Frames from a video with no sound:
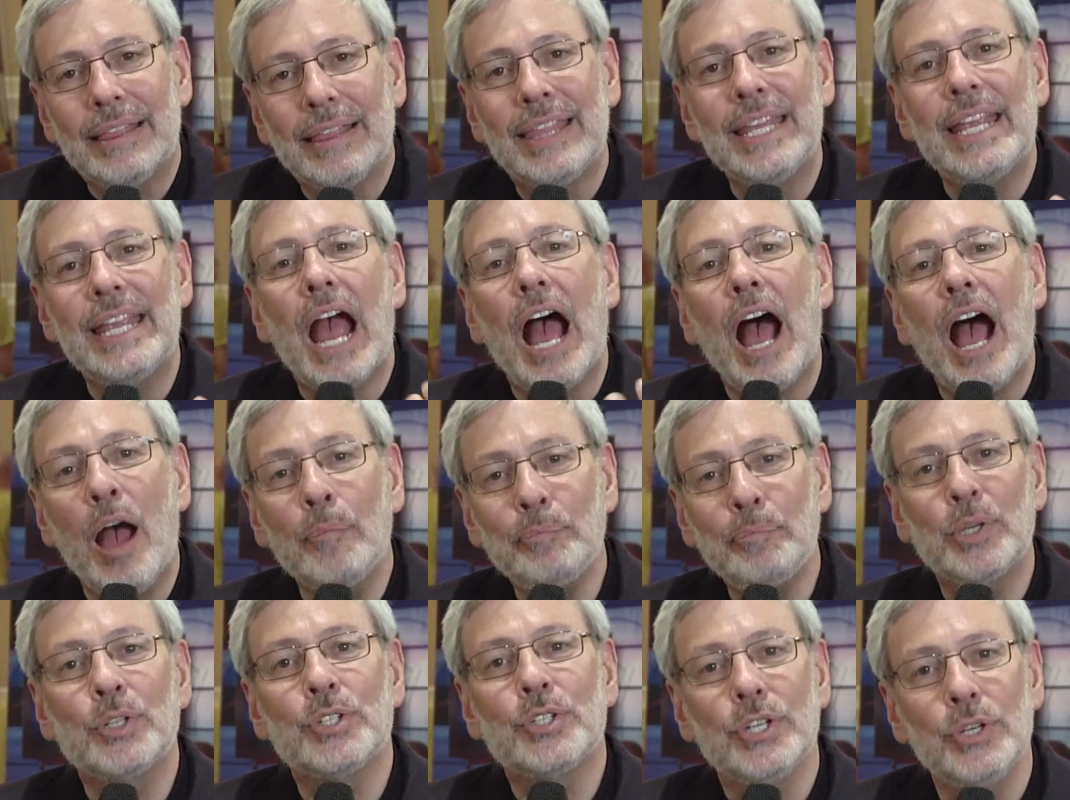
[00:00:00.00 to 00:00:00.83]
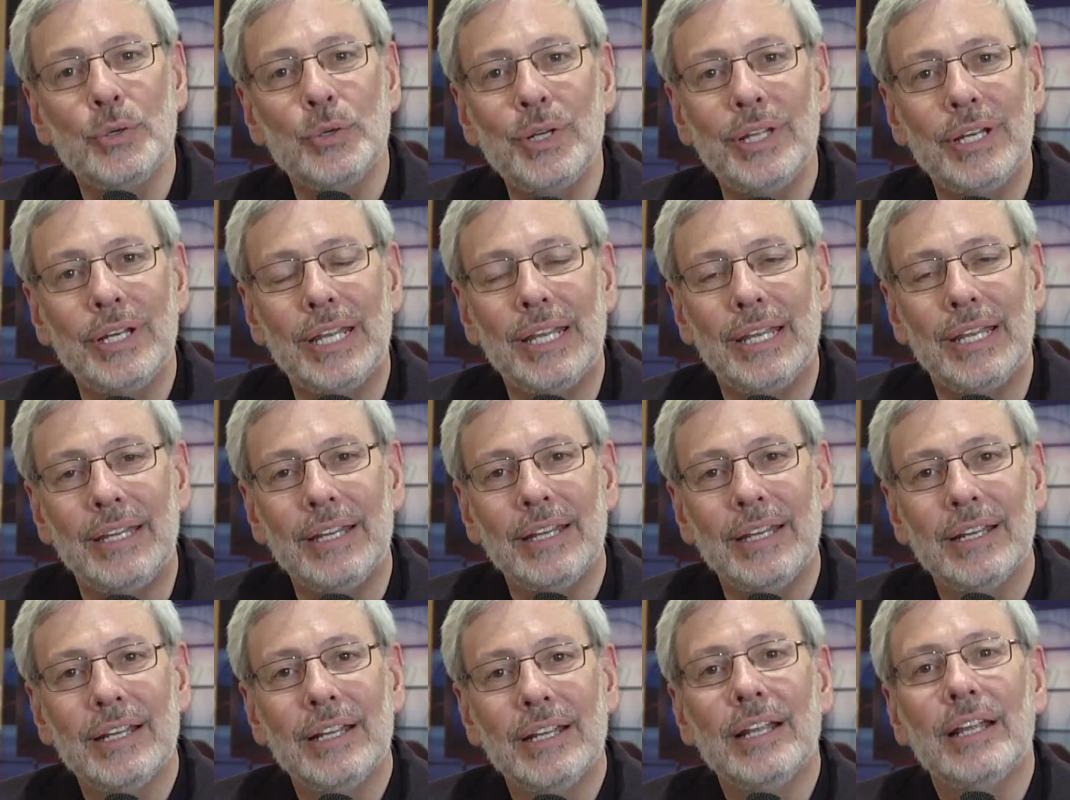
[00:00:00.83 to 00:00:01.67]
The opportunity
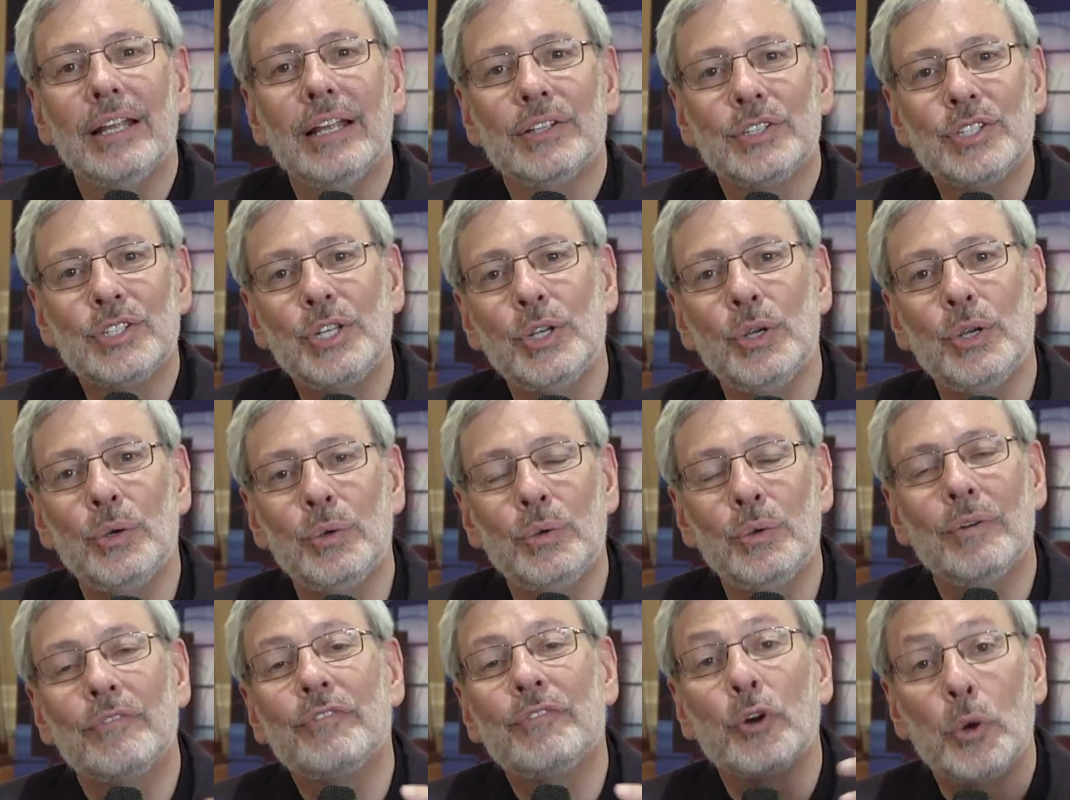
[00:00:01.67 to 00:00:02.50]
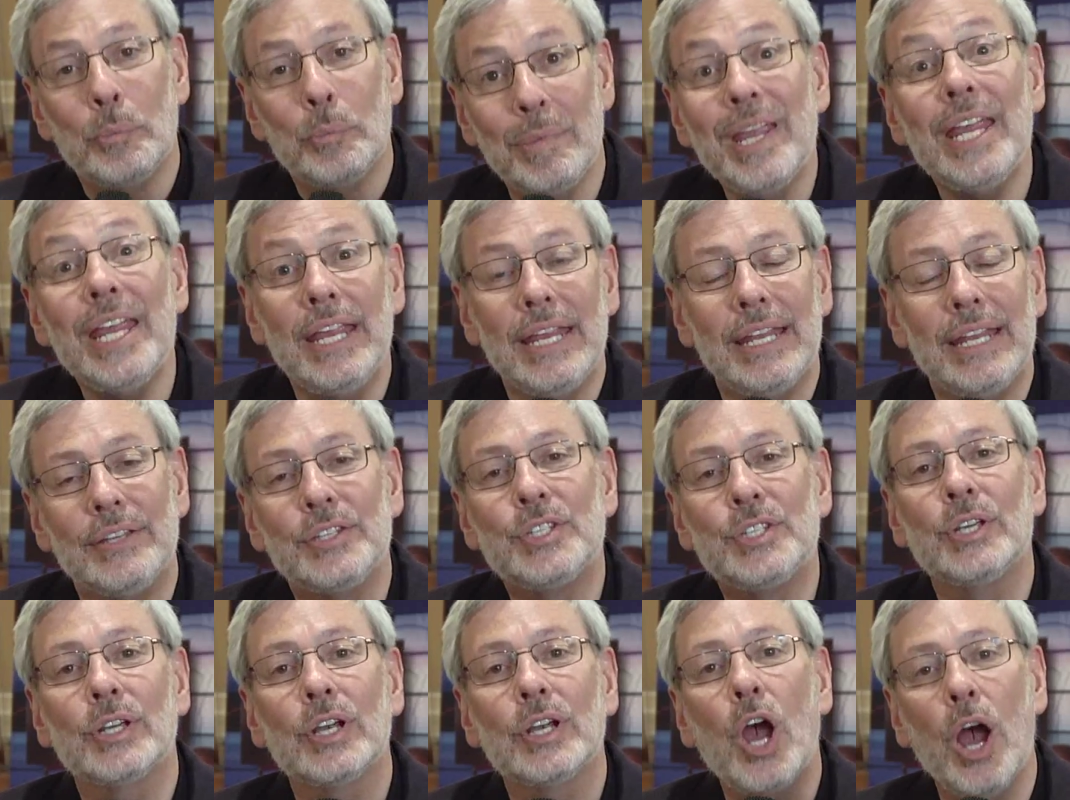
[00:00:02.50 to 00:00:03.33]
for me
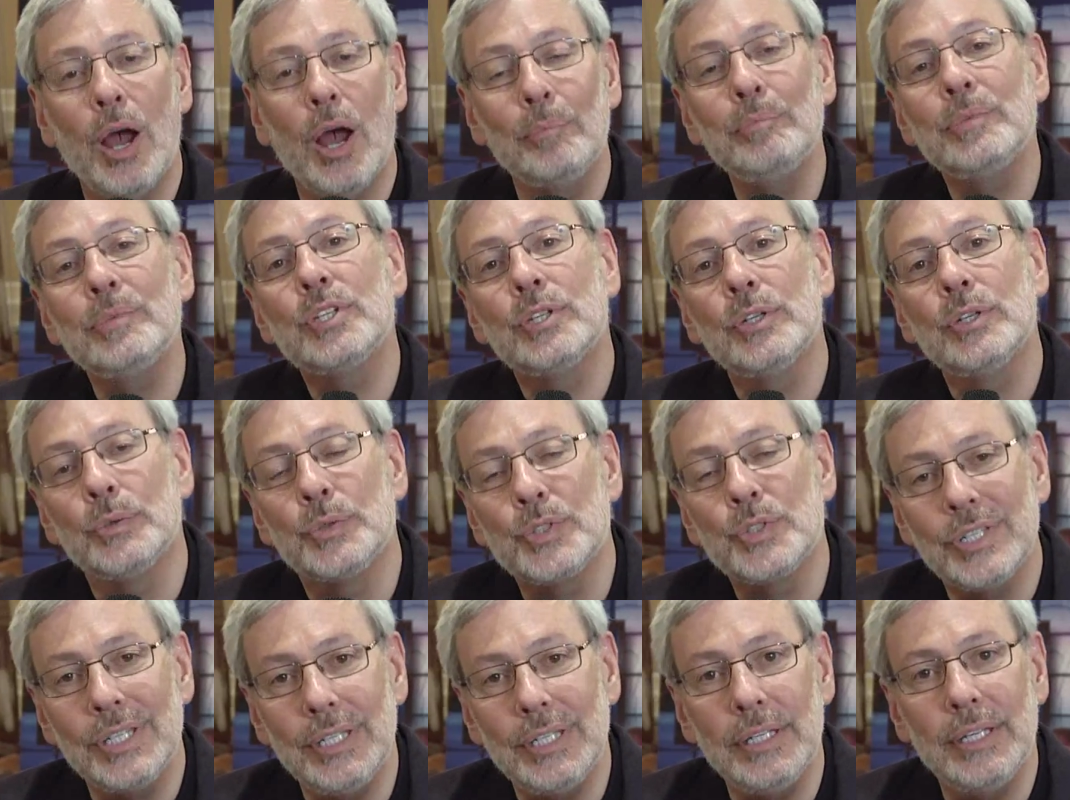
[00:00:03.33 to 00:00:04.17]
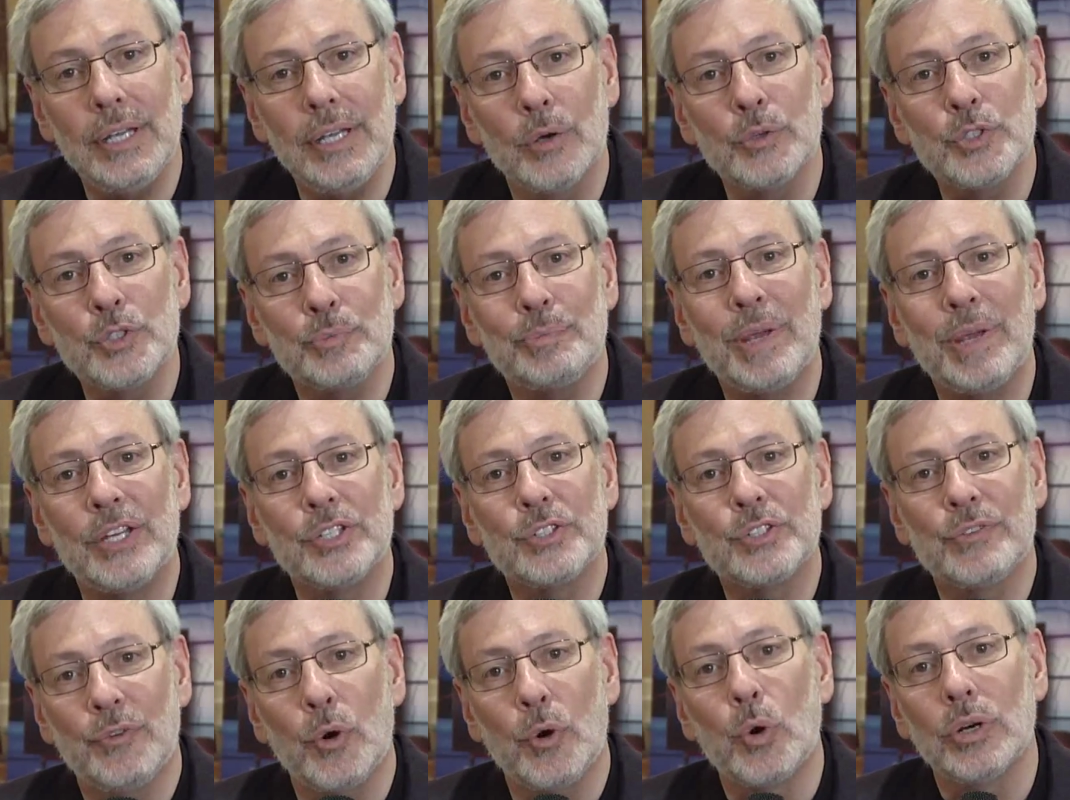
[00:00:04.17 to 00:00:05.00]
to come to CEO
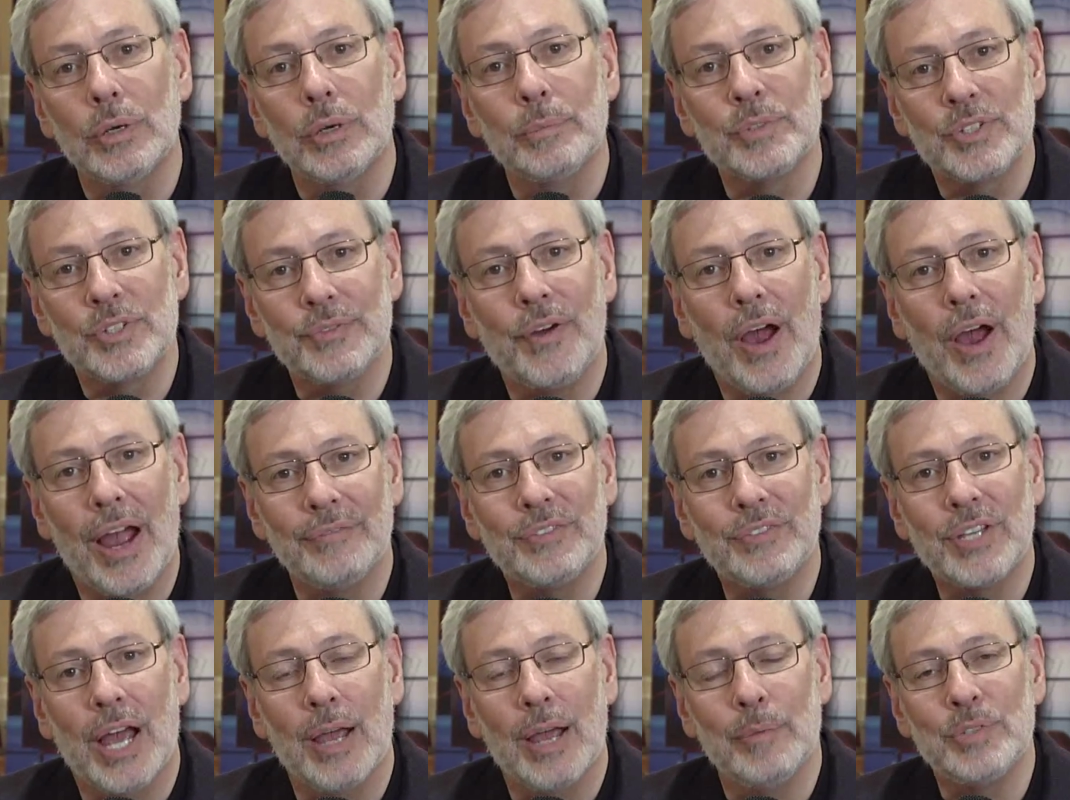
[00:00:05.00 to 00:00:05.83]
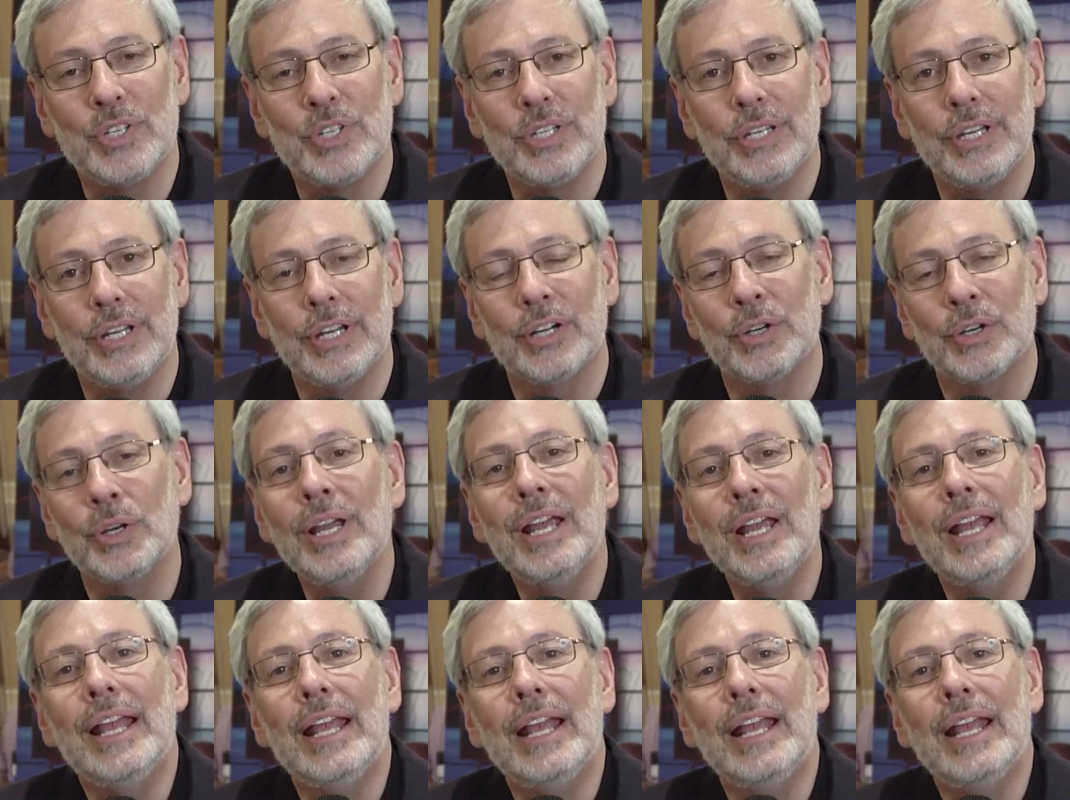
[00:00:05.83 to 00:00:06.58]
Space Forums 5 times a year